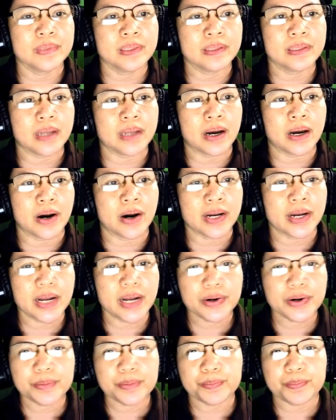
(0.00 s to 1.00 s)
Now,
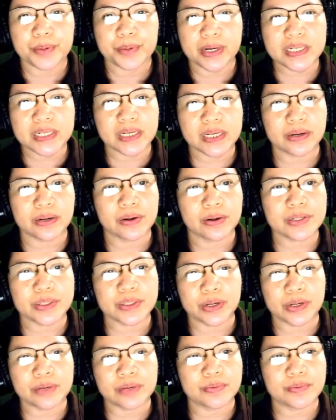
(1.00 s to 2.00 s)
another person also
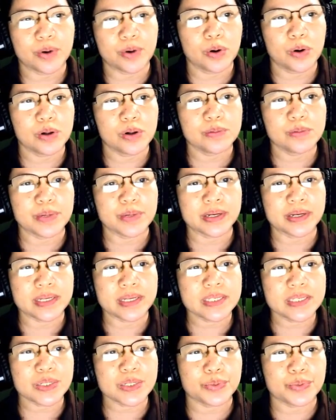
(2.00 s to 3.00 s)
involved in the
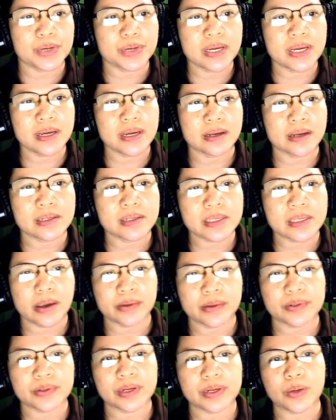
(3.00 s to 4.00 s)
history is
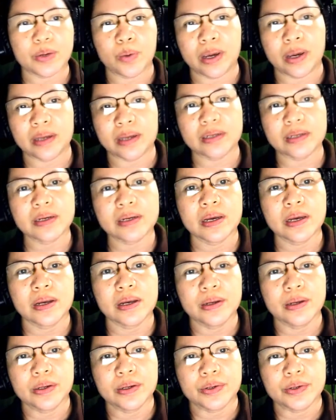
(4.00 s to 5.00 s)
Henry Gwen
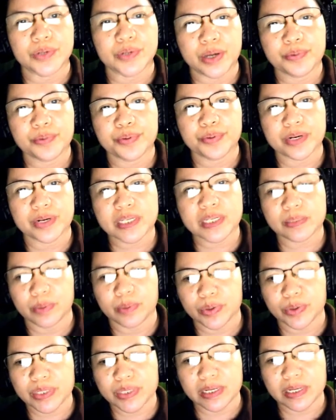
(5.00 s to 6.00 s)
Jeffries
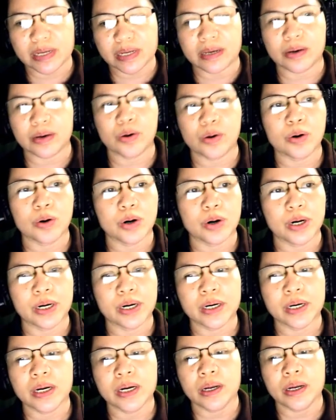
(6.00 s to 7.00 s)
Moseley,
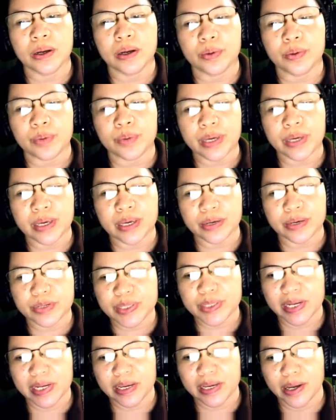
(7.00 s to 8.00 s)
or we
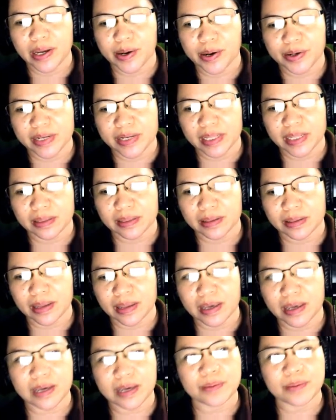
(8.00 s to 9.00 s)
usually hear that
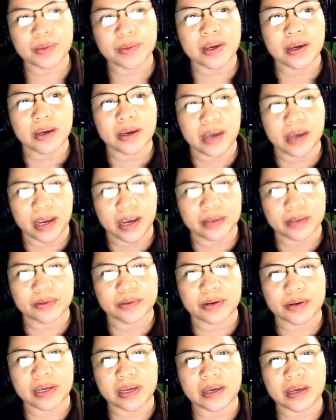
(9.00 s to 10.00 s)
name,
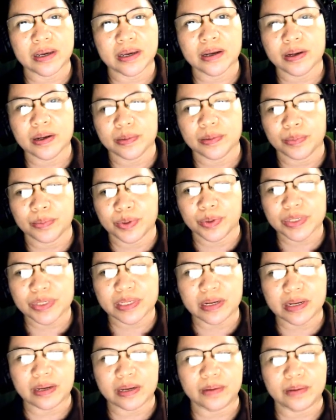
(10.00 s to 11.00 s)
Henry
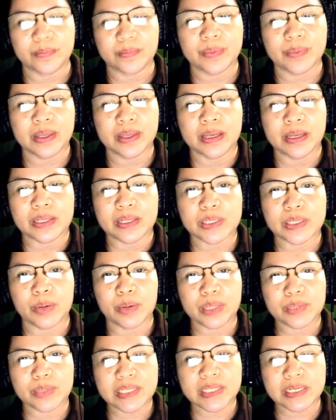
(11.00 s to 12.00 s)
Moseley. So what
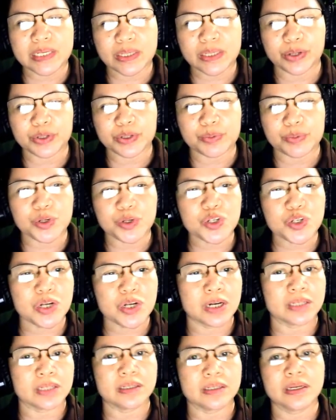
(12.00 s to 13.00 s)
was his
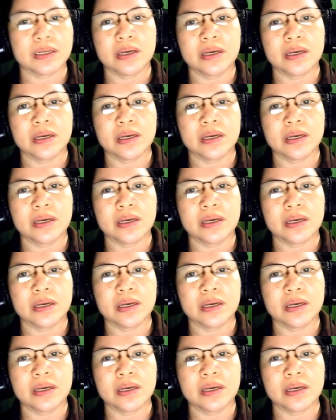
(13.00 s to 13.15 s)
contribution?